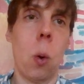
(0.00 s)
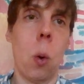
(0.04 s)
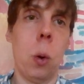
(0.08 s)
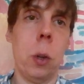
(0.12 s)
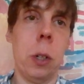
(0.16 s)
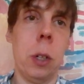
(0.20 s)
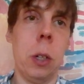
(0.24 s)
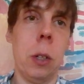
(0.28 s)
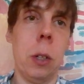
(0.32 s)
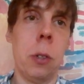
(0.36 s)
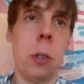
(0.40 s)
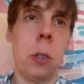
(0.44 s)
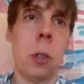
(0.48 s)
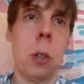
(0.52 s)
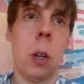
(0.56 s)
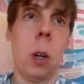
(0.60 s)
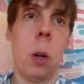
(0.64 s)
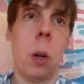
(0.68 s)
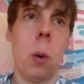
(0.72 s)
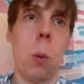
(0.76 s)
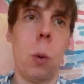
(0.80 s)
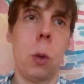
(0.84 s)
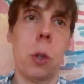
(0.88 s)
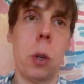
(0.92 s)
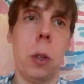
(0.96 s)
coordinates
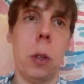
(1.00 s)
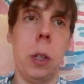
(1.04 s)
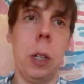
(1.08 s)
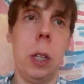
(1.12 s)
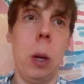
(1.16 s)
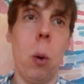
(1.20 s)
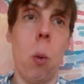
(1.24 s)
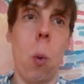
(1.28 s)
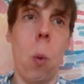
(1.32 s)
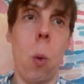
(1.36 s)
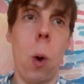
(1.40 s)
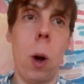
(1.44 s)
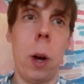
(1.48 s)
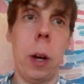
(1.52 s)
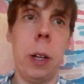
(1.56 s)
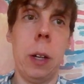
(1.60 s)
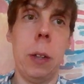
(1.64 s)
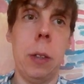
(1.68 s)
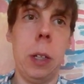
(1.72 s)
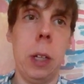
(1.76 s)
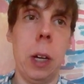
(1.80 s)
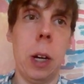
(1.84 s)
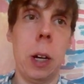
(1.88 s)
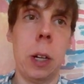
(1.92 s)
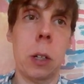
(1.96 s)
for the y
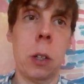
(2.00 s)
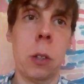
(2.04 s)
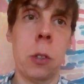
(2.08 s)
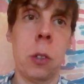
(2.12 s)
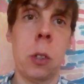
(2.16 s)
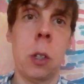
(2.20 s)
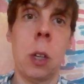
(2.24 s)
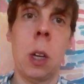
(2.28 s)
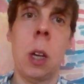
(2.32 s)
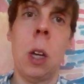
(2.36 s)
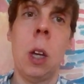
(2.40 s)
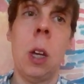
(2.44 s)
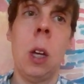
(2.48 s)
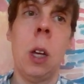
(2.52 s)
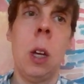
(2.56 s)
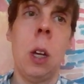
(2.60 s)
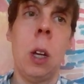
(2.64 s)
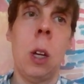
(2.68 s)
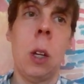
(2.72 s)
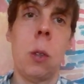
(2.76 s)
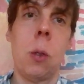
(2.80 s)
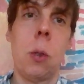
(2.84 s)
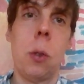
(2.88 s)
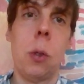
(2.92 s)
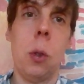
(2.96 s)
and the x
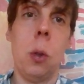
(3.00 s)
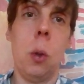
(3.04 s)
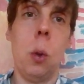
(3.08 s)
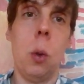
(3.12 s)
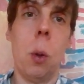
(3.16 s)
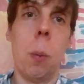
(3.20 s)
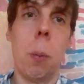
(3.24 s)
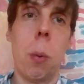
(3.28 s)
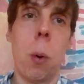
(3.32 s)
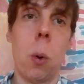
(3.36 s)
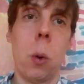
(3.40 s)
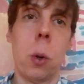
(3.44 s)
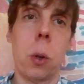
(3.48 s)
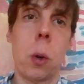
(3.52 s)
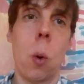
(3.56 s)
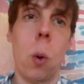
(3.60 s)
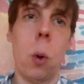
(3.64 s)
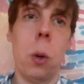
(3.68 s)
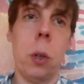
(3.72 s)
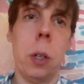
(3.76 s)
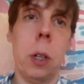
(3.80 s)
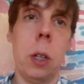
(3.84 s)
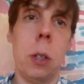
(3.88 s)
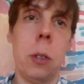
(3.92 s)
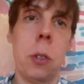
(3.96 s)
to the polar
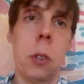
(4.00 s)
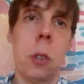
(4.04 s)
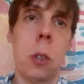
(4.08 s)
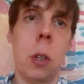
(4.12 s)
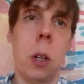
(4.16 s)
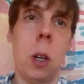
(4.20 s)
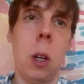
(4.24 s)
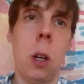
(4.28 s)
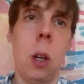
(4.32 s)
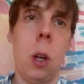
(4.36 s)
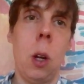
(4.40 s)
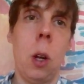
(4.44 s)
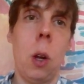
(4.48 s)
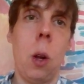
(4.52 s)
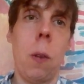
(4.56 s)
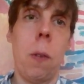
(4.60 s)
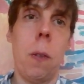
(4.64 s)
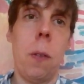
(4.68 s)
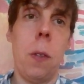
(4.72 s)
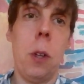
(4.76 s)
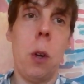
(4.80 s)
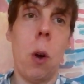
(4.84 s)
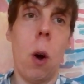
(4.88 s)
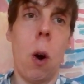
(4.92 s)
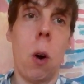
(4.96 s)
coordinates,
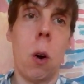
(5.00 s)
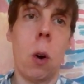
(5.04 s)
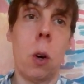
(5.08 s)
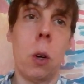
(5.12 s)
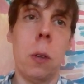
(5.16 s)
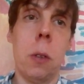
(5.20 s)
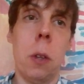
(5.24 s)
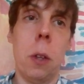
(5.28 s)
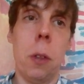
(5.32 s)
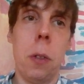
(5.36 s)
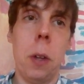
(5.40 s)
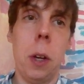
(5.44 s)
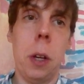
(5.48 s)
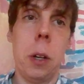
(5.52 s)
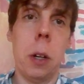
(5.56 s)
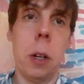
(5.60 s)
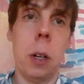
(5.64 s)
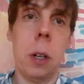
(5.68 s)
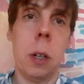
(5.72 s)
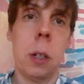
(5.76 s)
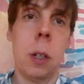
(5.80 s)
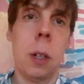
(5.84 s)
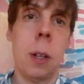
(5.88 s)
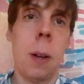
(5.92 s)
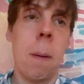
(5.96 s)
the r and the
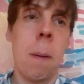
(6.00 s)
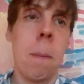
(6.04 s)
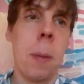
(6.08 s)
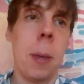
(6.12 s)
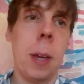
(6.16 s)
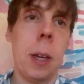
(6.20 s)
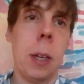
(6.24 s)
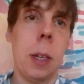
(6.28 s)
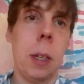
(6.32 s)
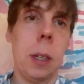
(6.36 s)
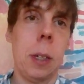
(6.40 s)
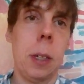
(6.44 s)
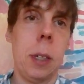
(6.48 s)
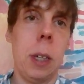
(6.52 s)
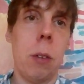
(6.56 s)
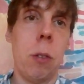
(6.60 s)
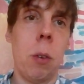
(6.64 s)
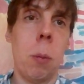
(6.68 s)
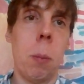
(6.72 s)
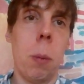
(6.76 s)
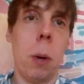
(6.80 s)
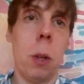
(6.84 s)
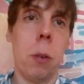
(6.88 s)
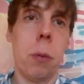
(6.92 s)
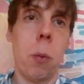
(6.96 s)
theta,
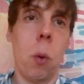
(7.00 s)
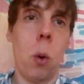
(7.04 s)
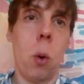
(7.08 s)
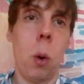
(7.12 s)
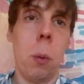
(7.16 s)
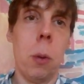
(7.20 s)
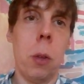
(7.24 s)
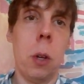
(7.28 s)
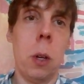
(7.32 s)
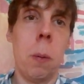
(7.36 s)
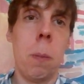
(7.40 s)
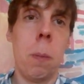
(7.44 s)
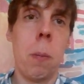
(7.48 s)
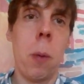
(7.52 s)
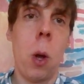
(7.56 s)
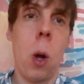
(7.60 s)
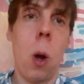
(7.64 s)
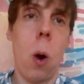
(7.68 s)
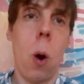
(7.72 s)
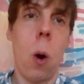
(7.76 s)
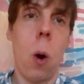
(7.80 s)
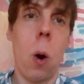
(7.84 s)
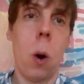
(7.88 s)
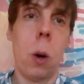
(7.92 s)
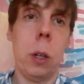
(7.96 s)
given by the formula
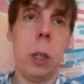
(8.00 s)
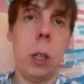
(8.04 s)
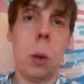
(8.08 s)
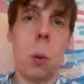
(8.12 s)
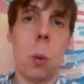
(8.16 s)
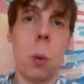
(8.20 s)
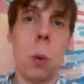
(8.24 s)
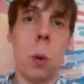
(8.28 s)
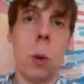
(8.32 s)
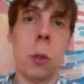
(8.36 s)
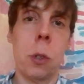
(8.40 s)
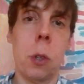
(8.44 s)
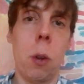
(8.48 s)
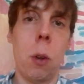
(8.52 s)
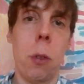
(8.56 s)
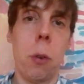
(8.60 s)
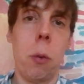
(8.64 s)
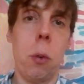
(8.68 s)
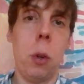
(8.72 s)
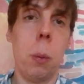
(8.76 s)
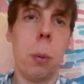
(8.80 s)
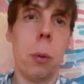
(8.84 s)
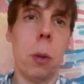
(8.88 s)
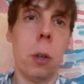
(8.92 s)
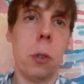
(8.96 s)
r equals
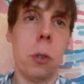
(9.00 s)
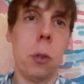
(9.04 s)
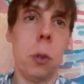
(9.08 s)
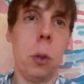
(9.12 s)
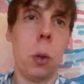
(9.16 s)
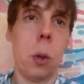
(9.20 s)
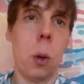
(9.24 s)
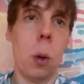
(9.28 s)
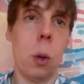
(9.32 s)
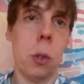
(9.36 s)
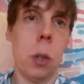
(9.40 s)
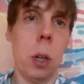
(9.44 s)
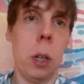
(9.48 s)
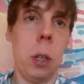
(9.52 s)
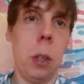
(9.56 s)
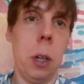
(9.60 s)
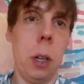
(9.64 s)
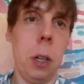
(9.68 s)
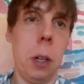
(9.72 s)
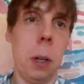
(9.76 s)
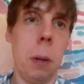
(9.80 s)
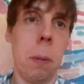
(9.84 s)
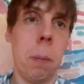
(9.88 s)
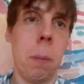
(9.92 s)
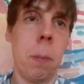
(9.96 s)
3 plus 2 cosine
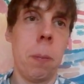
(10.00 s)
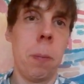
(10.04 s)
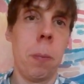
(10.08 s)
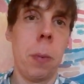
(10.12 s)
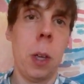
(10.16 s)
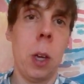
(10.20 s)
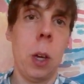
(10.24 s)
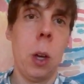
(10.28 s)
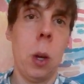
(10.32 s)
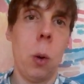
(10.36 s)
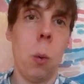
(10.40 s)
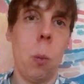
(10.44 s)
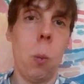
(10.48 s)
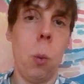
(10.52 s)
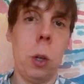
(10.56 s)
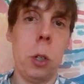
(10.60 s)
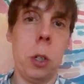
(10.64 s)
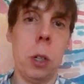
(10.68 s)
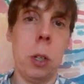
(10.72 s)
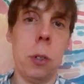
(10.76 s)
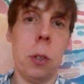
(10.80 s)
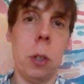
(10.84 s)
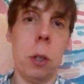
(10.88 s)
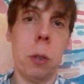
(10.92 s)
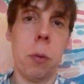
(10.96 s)
theta,
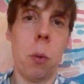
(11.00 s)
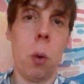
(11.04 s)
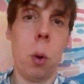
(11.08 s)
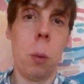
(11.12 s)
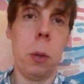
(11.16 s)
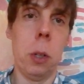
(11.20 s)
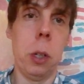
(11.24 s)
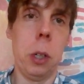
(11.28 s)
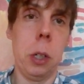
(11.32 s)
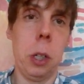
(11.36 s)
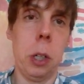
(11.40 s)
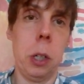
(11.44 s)
which is this formula